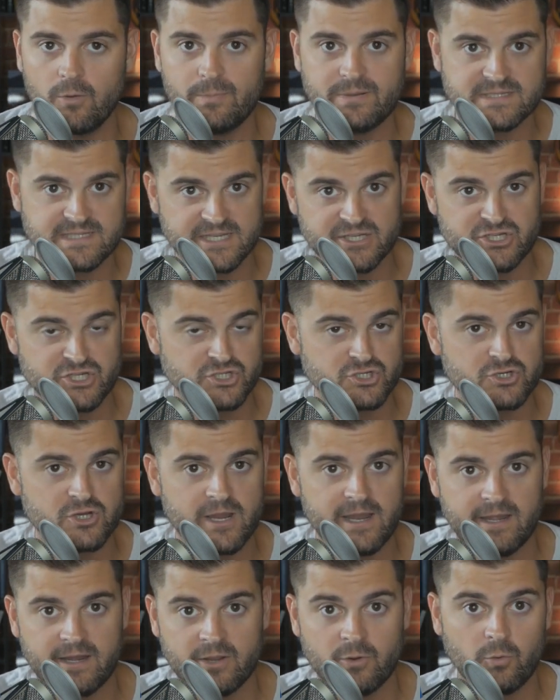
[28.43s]
position
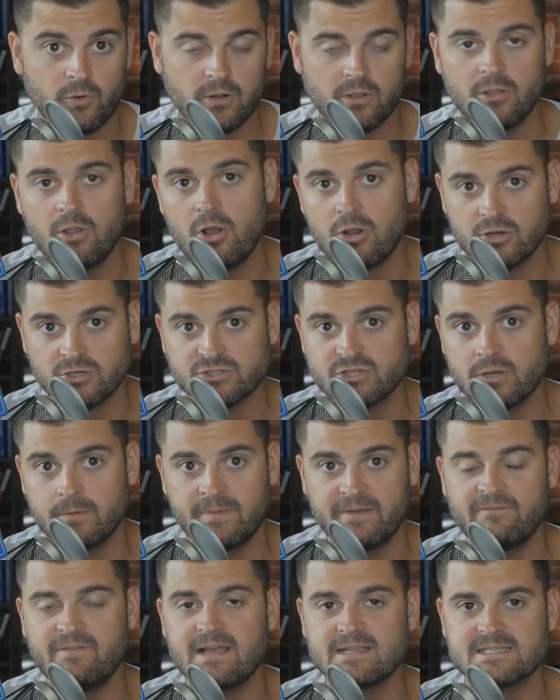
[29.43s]
trading or longer term
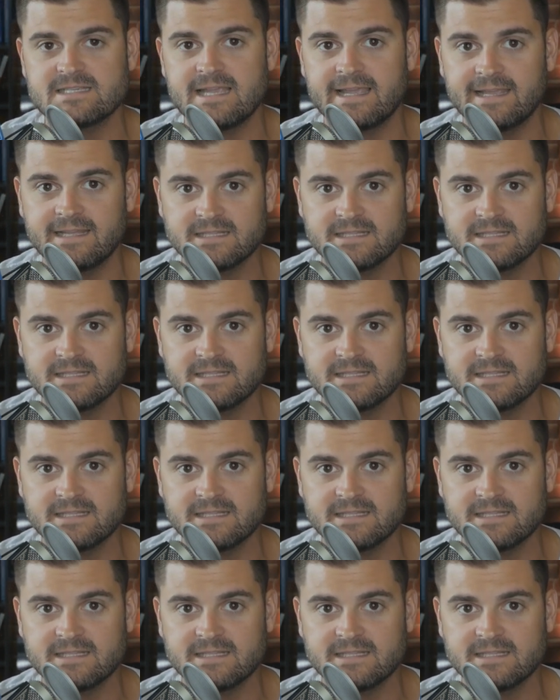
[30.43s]
investing.